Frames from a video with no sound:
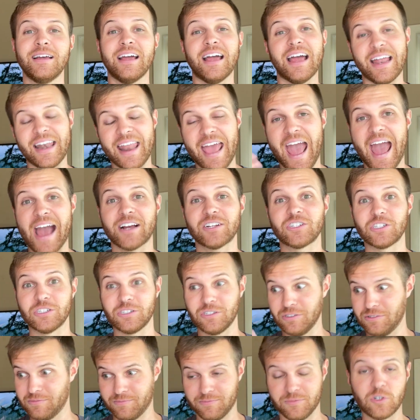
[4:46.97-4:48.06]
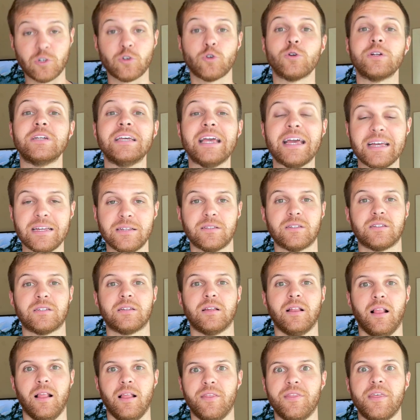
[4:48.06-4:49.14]
And action creates
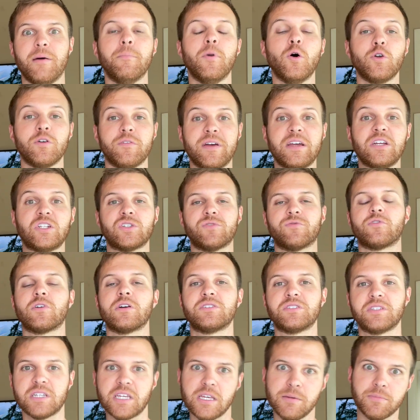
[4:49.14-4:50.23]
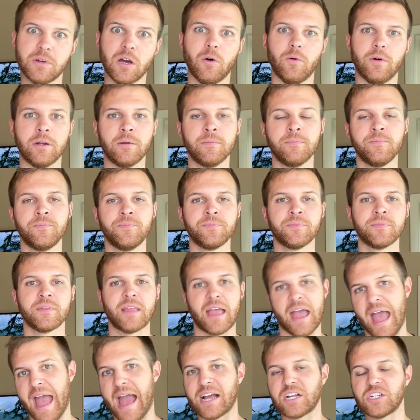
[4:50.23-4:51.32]
the motivation for us to keep going.
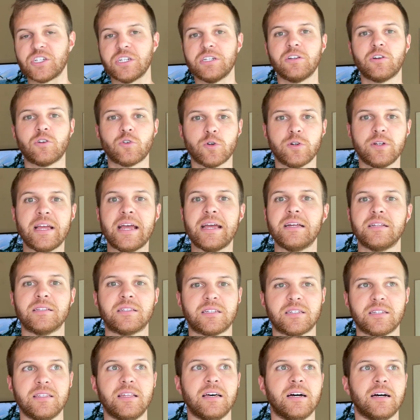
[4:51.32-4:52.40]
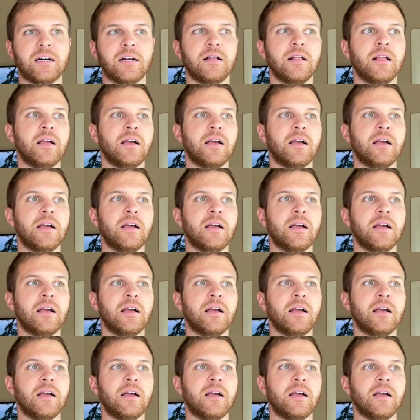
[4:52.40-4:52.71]
Action creates the